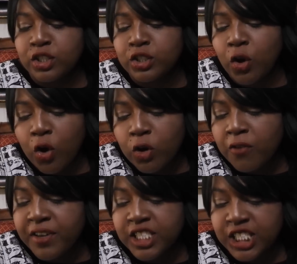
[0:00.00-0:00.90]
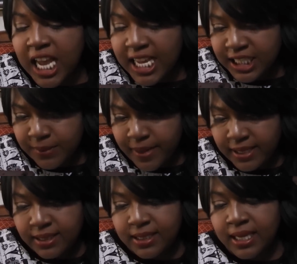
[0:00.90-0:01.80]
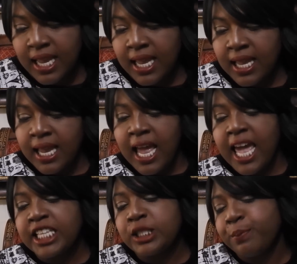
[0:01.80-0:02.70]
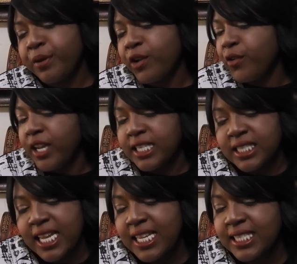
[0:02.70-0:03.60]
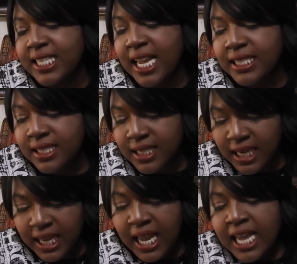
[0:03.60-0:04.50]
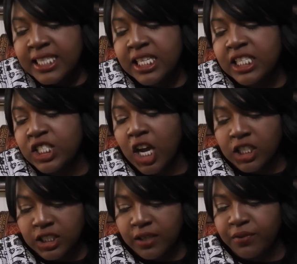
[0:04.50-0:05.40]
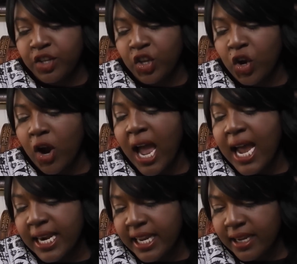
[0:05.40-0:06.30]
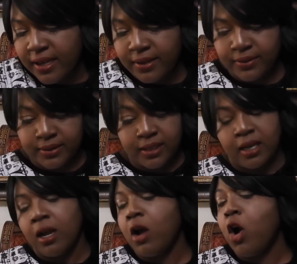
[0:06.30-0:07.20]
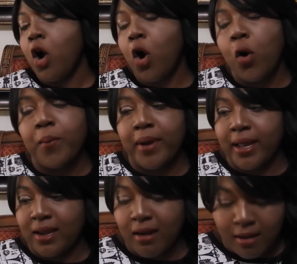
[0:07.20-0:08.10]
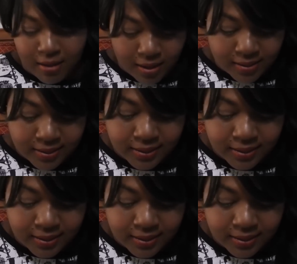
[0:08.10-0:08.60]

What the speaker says: the soul of enchantment. Experience the intensely seductive Dior addict. Oh my God.